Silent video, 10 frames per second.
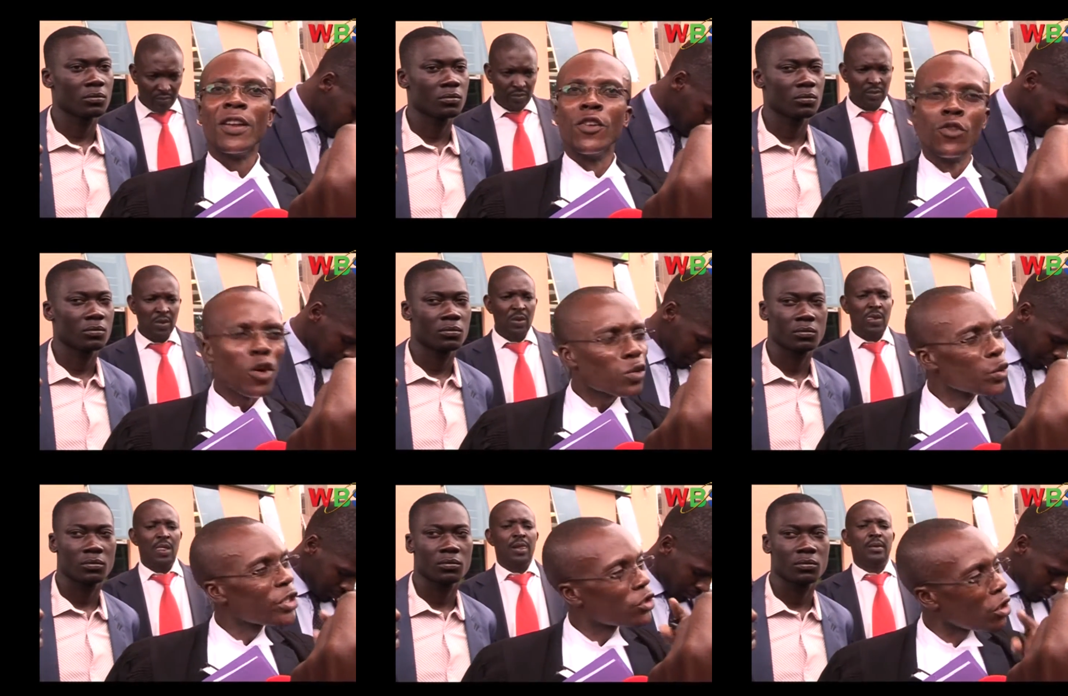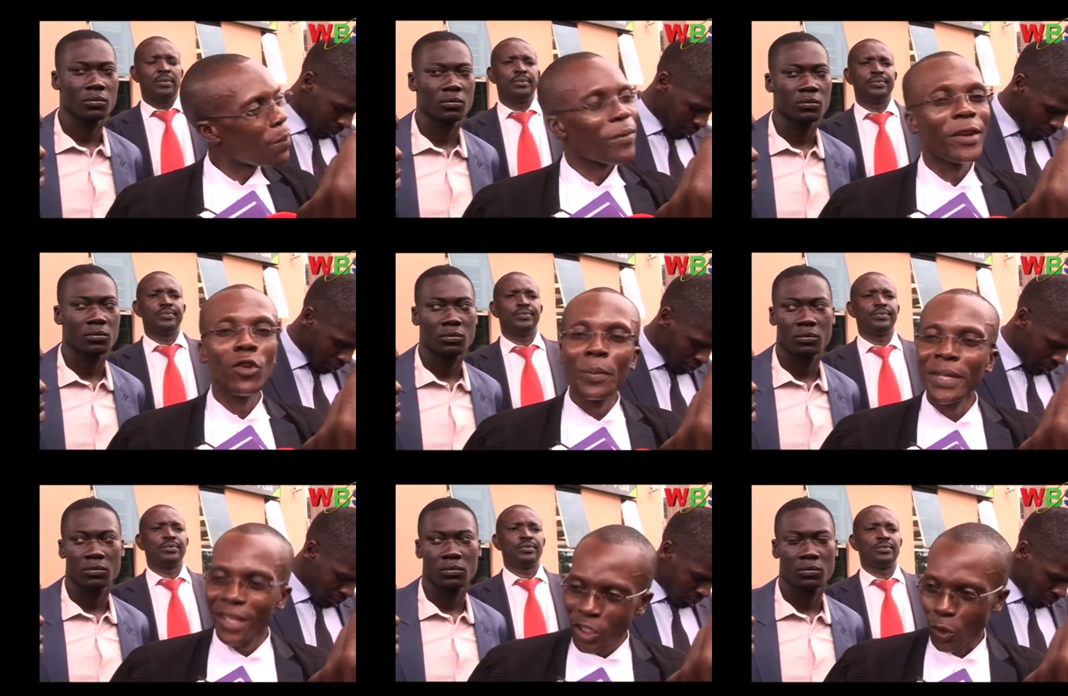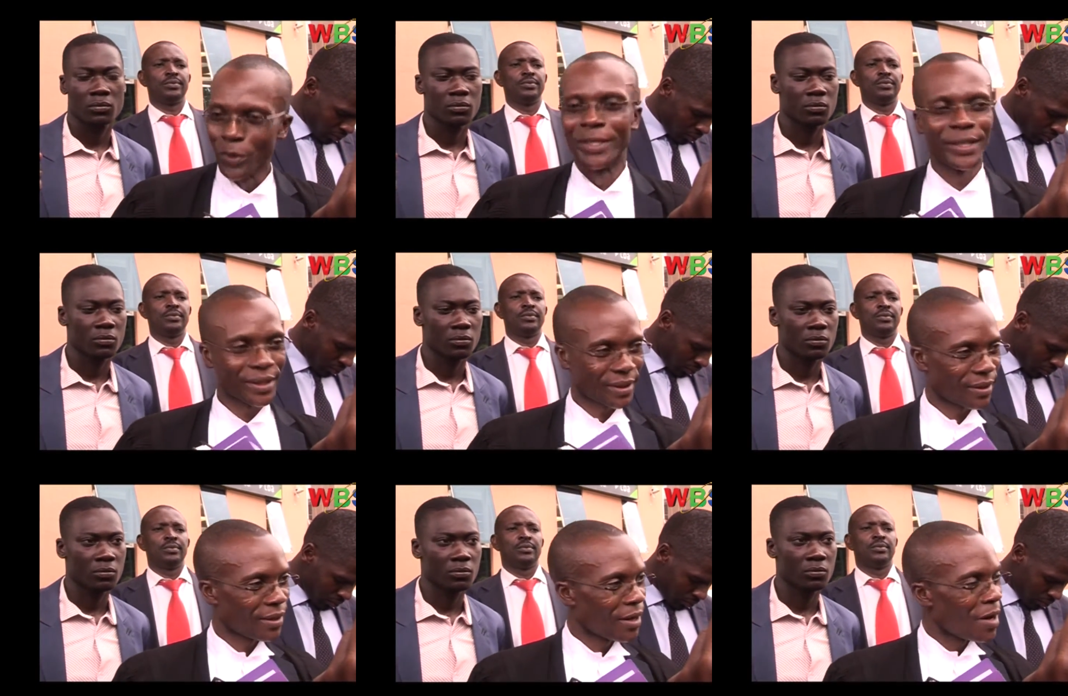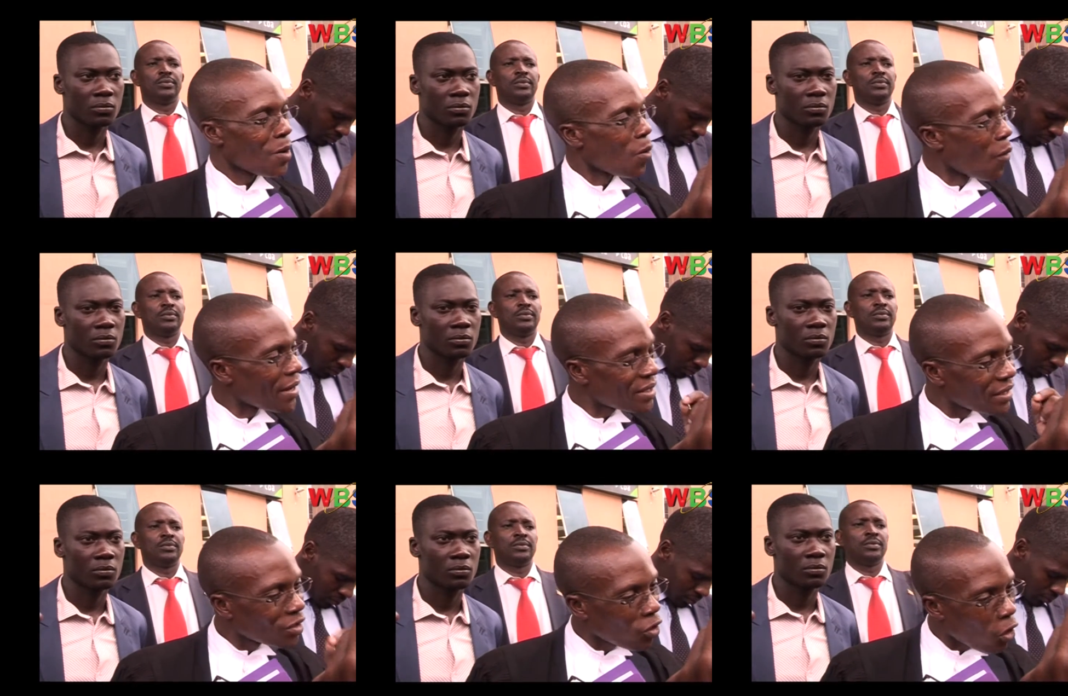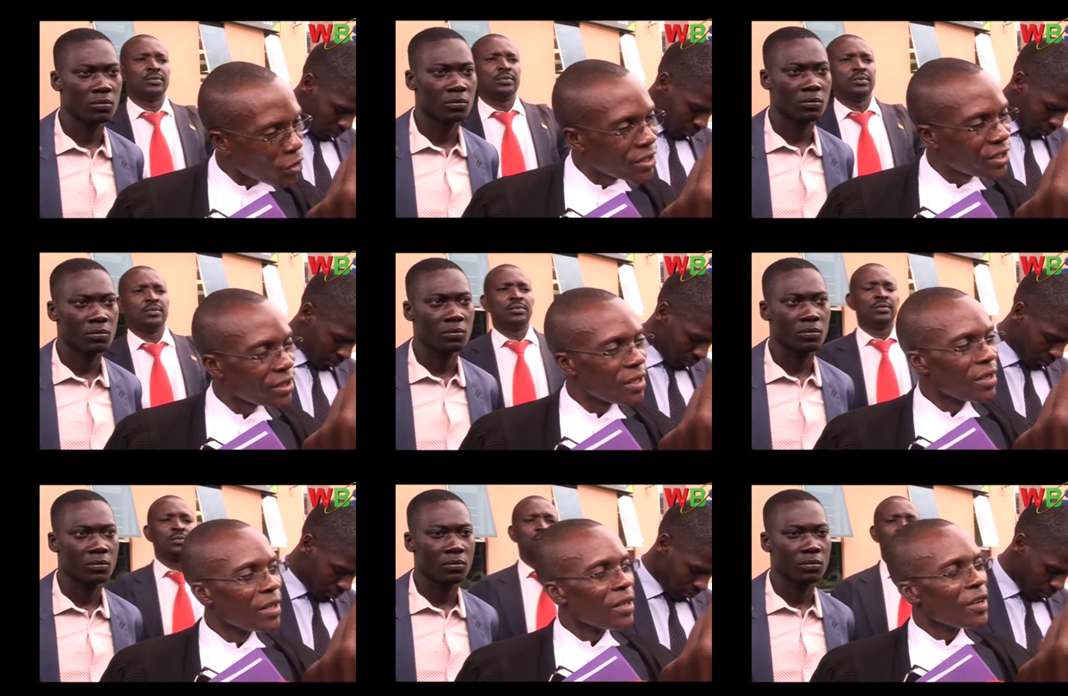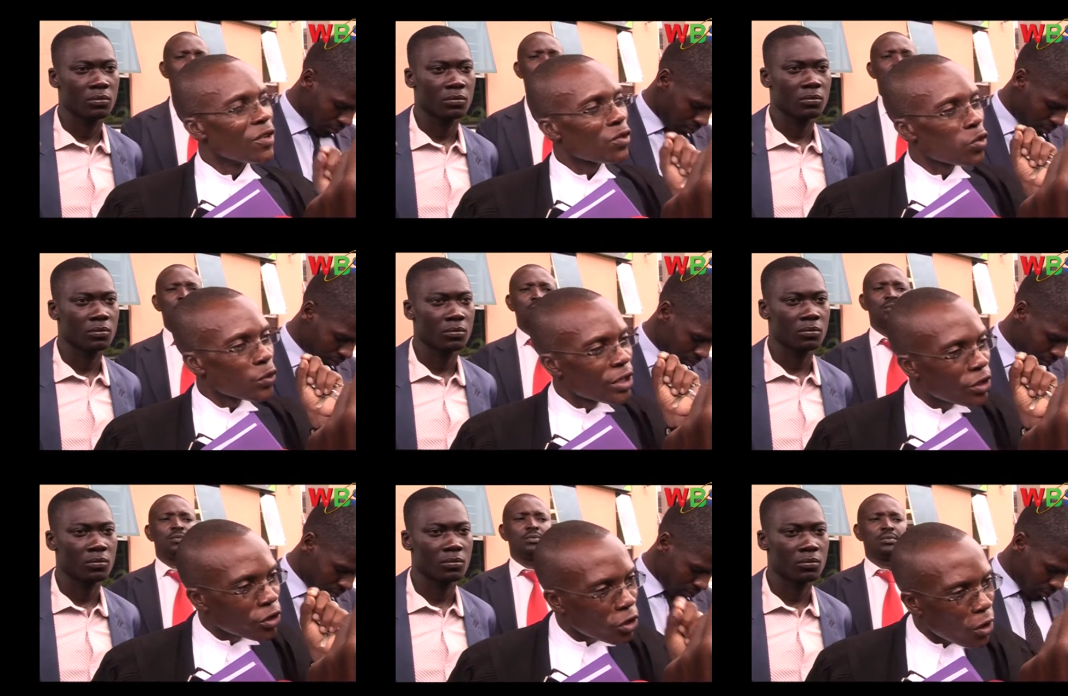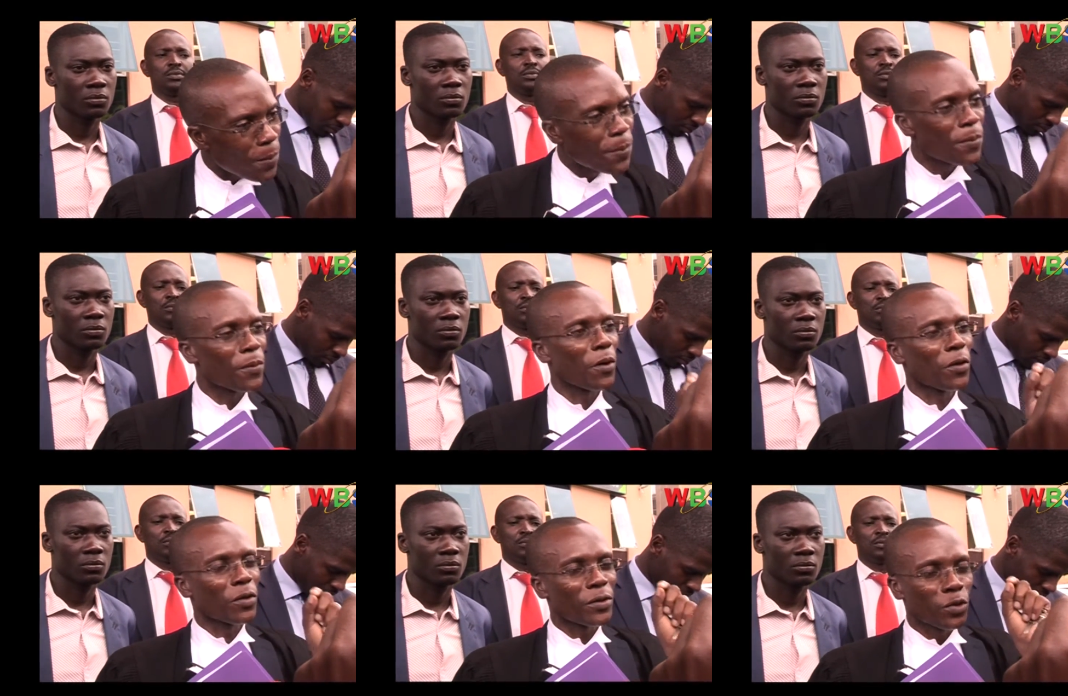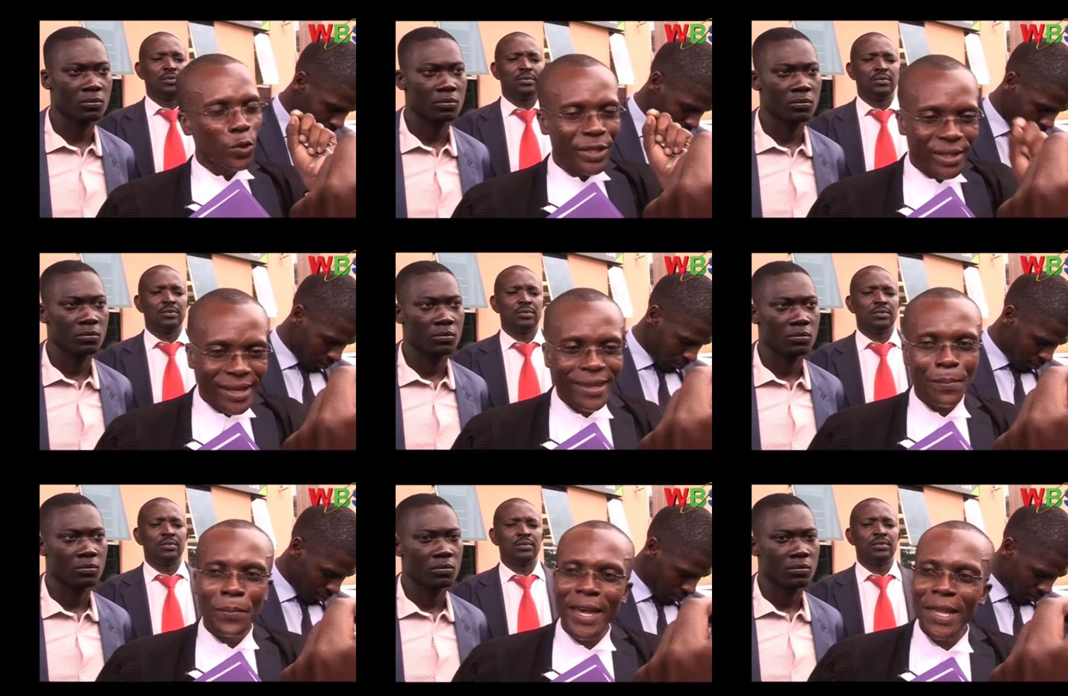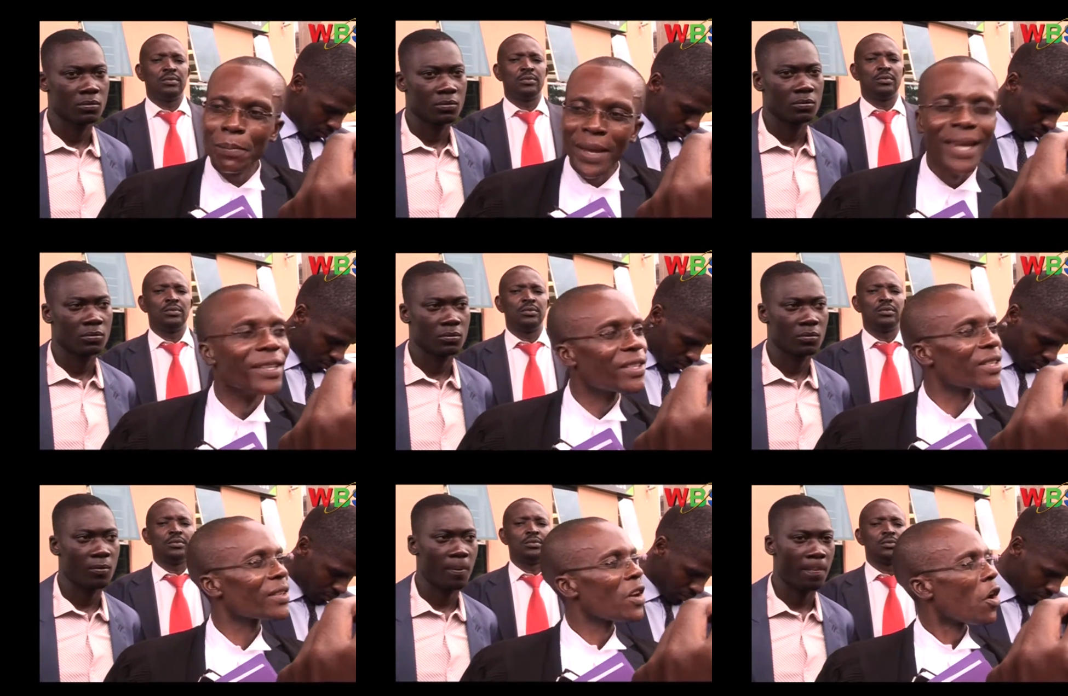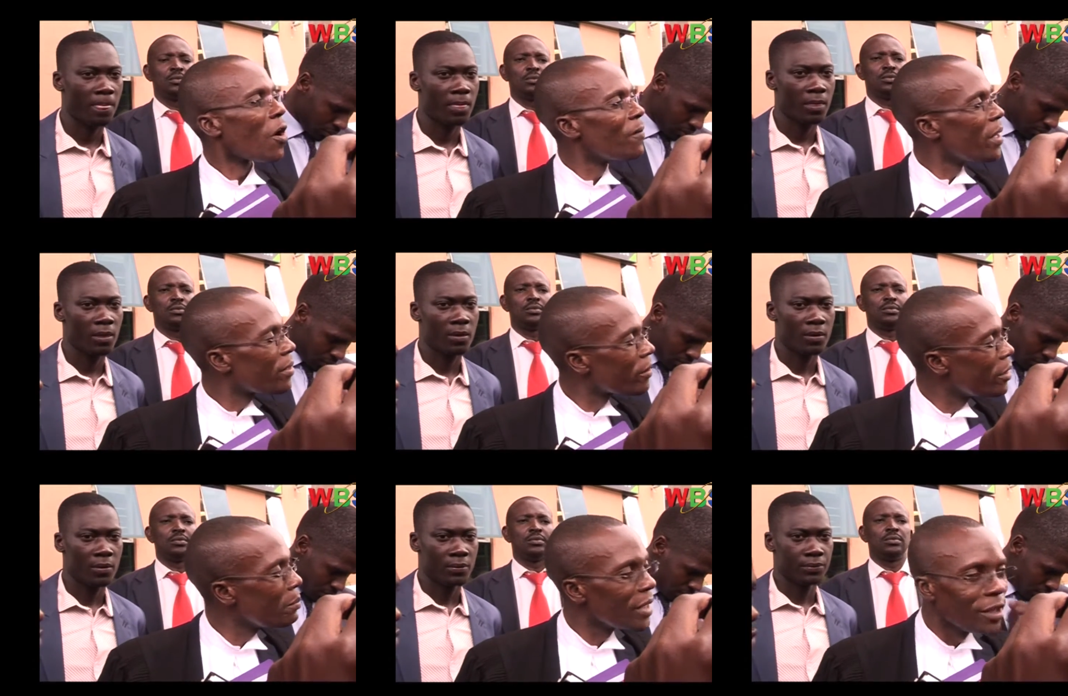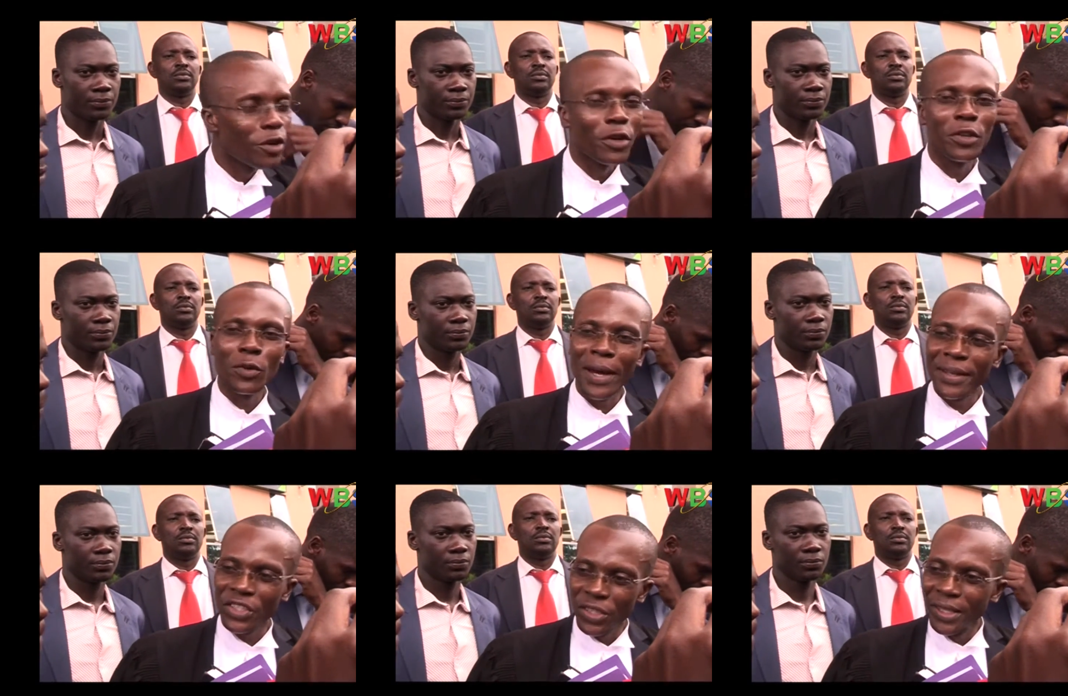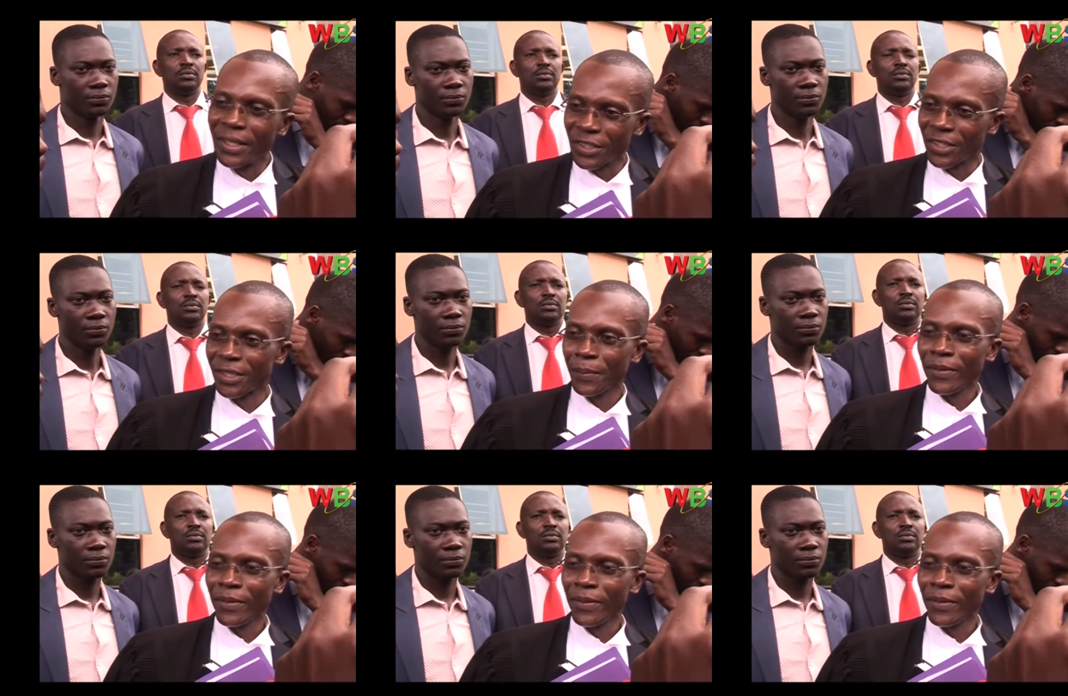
Speaker 1: not to stop the nominations. We wanted the court to stop, to stay the payment of the three million Uganda shillings